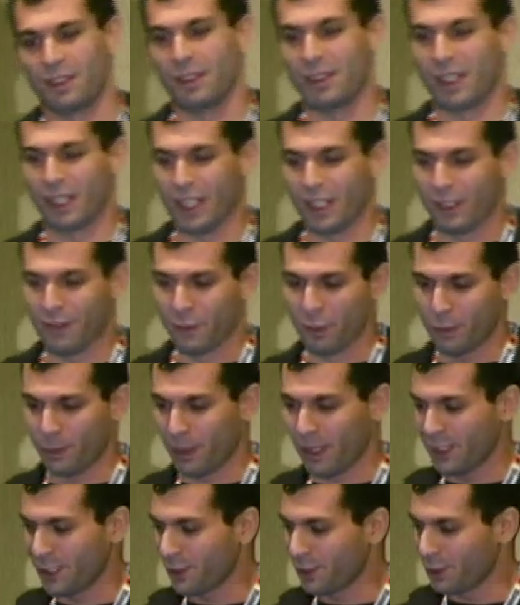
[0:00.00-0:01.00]
again, if you're a
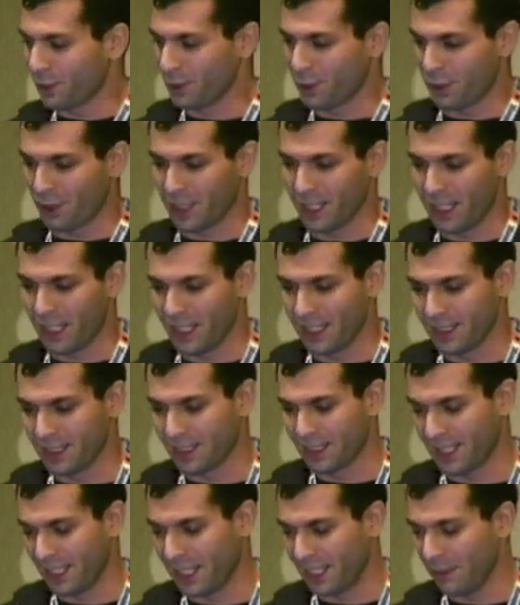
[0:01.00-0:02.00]
pen tester to your
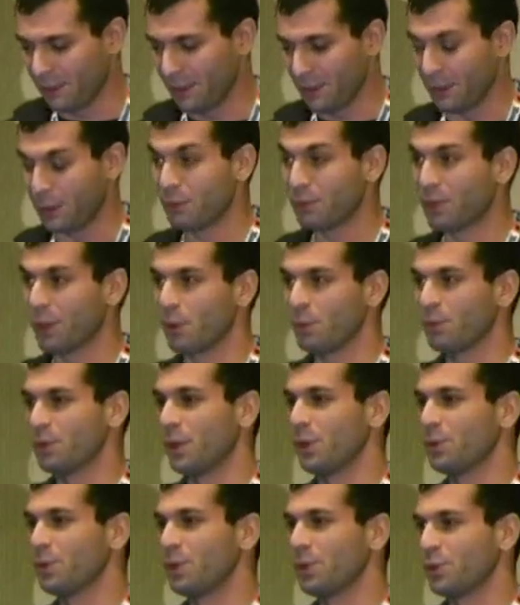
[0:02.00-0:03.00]
clients,
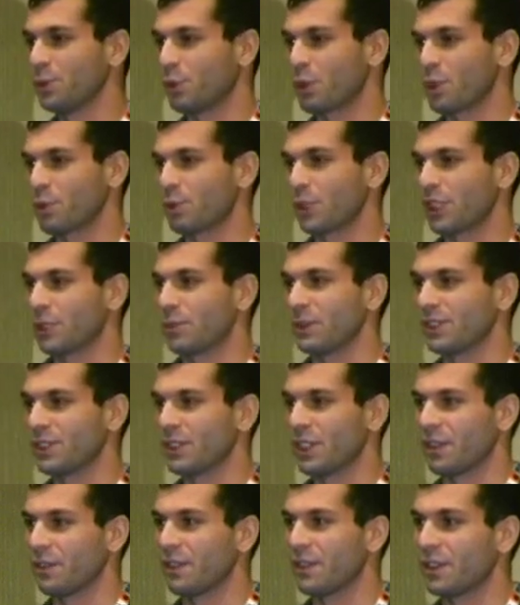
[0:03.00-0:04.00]
don't use world writable
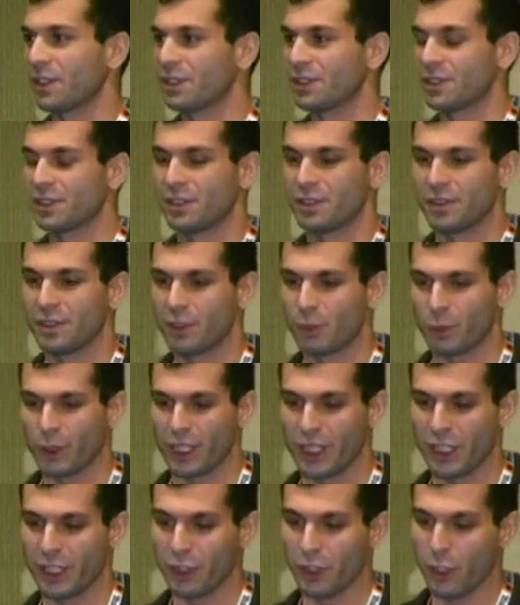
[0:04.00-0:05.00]
stuff. There's
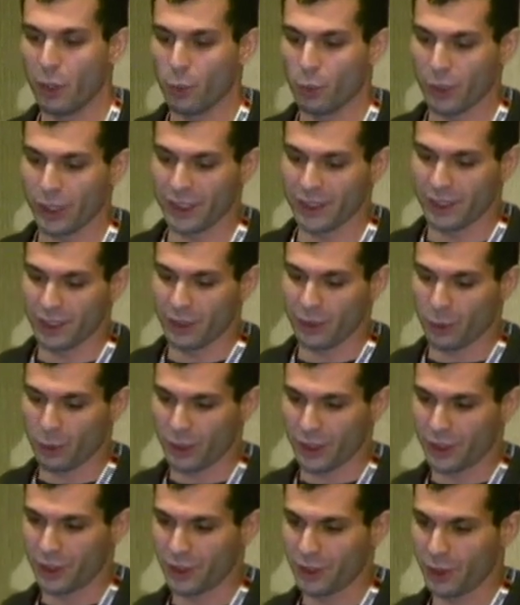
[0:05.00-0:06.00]
really no
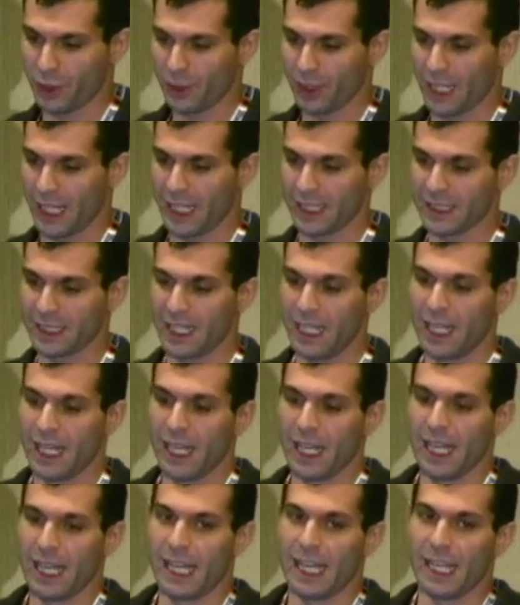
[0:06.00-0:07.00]
reason to do that.
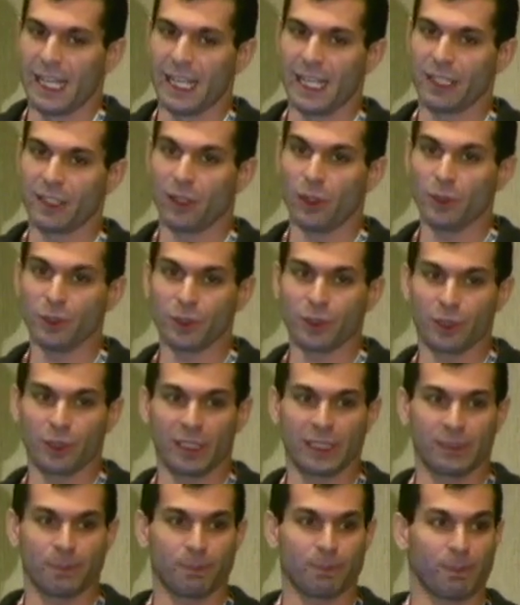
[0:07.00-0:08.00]
And also,
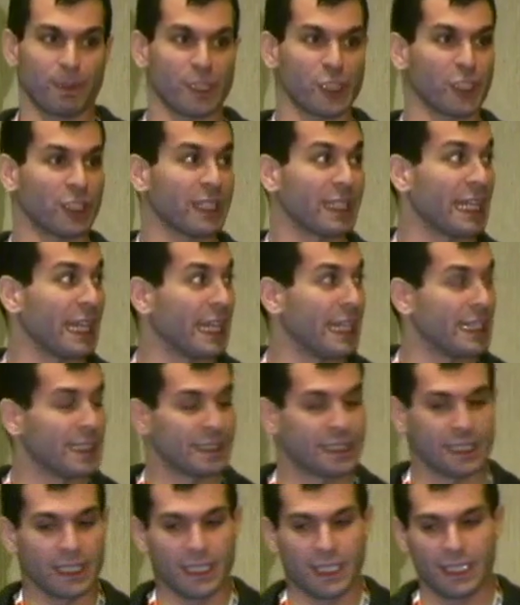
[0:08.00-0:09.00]
a special
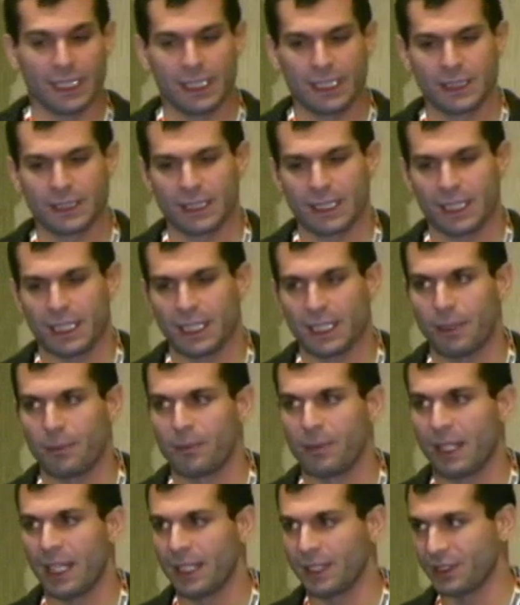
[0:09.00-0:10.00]
case is
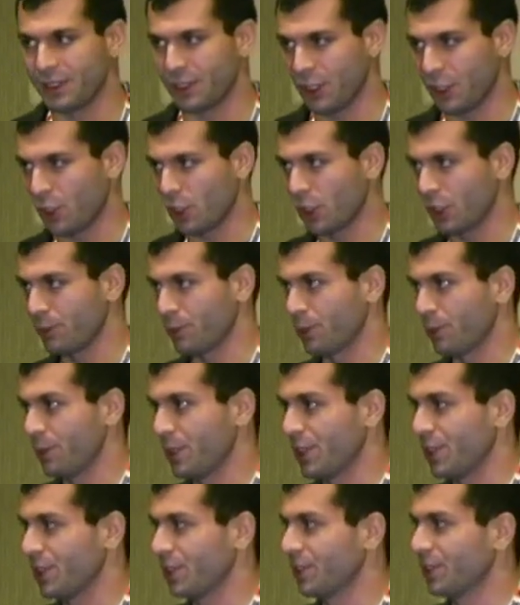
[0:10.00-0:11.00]
SD card
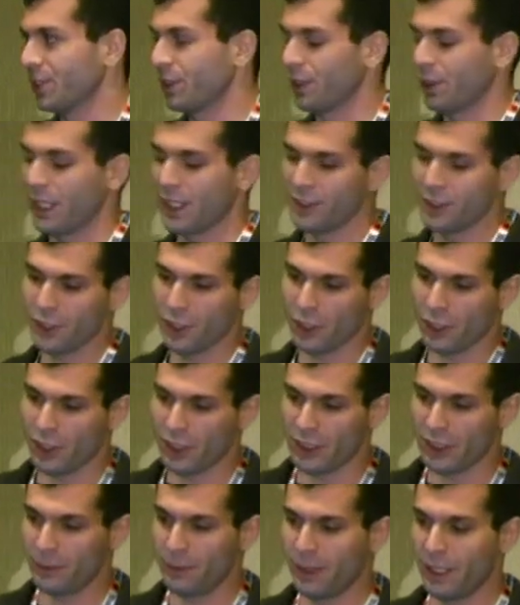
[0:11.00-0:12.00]
permissions. So SD
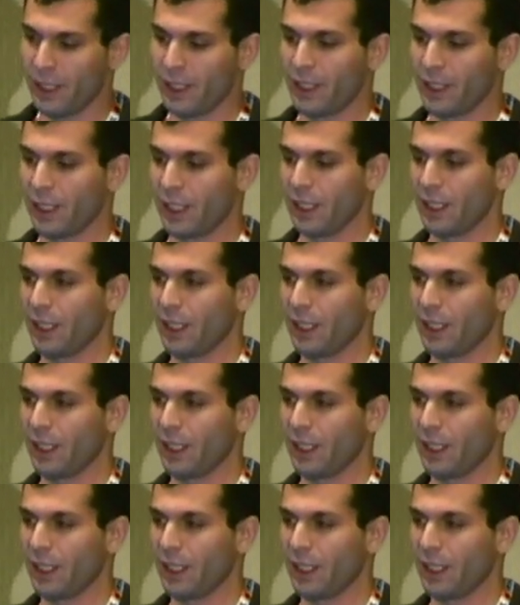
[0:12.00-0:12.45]
card being,